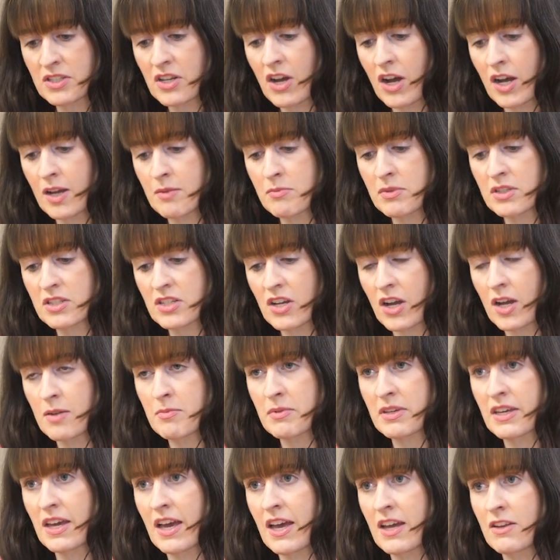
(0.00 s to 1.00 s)
time and
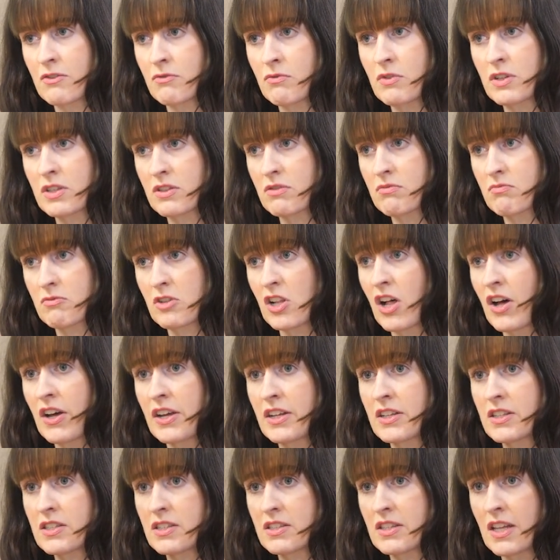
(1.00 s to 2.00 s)
time again with
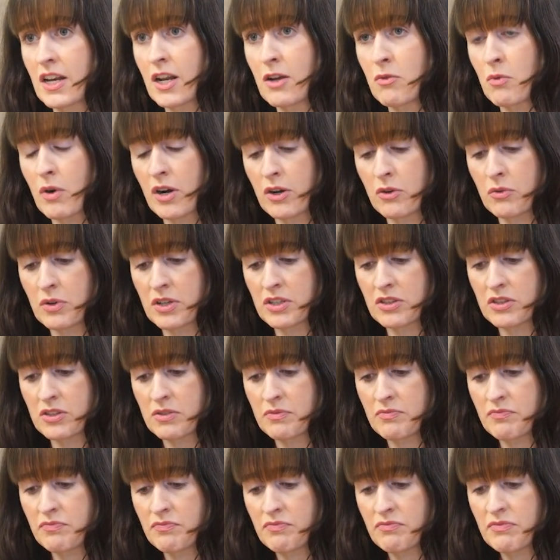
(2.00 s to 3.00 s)
clients that I work with.